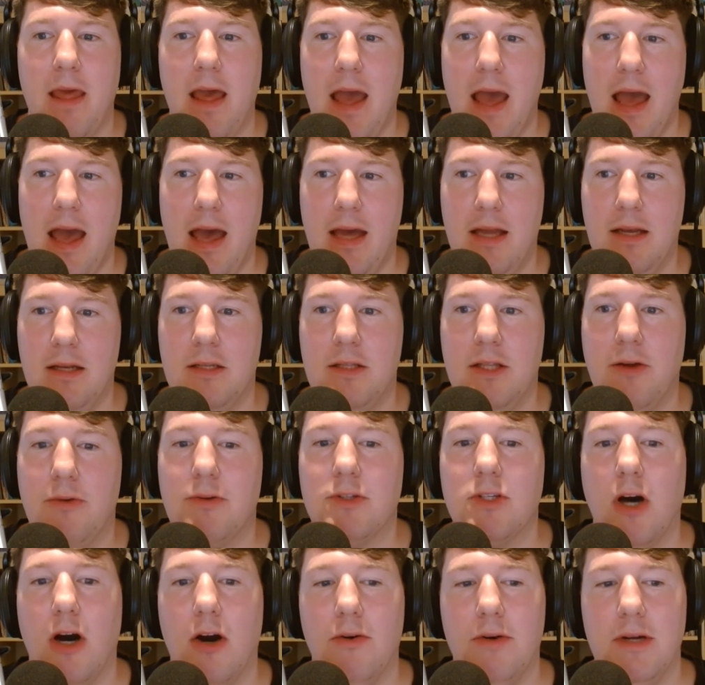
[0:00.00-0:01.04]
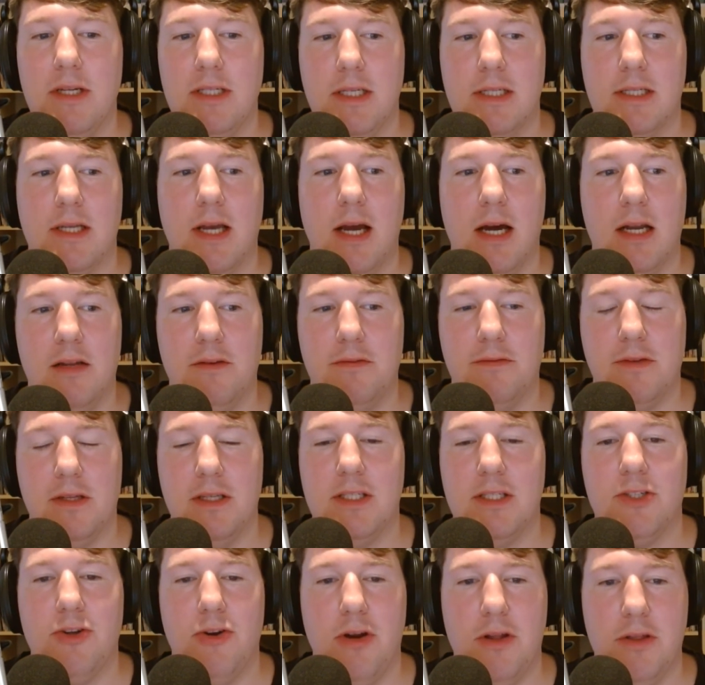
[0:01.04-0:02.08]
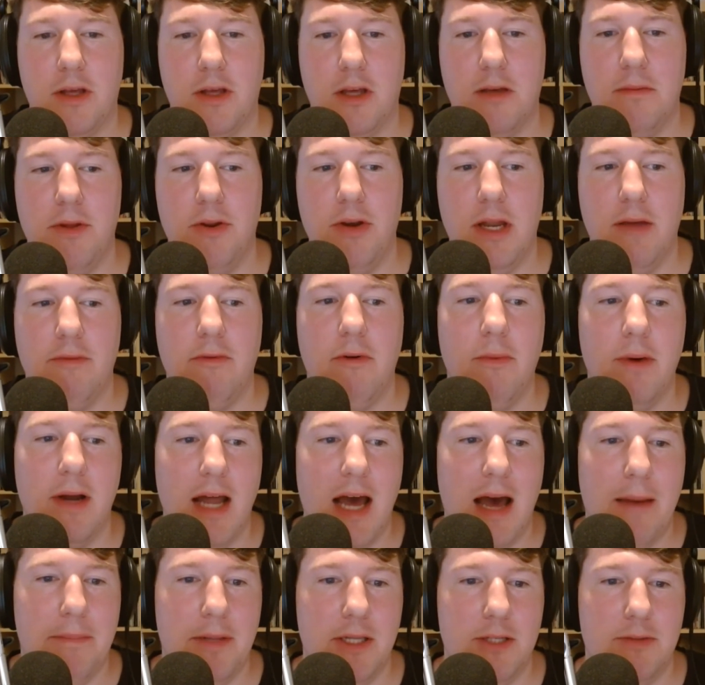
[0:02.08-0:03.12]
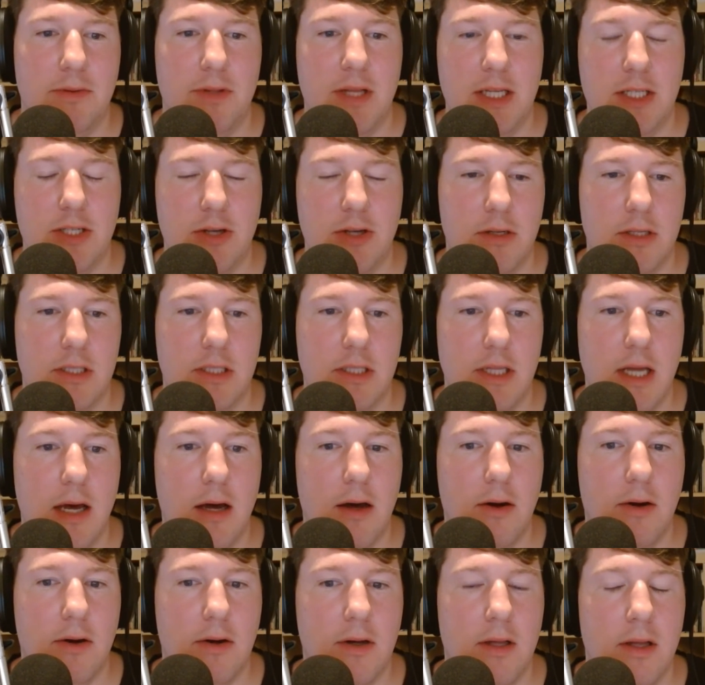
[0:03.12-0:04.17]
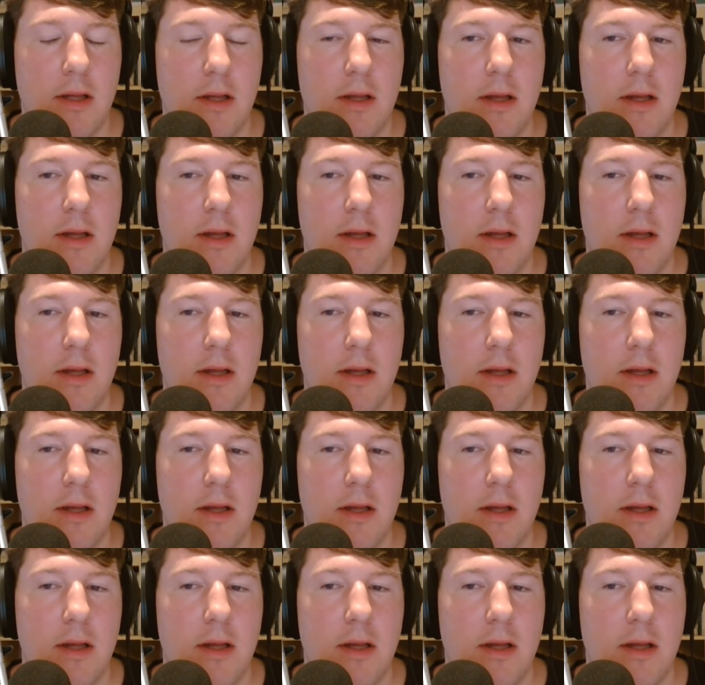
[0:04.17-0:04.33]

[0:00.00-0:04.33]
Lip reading: And there was always this kind of concern in the community, well, what happens when they start to sell?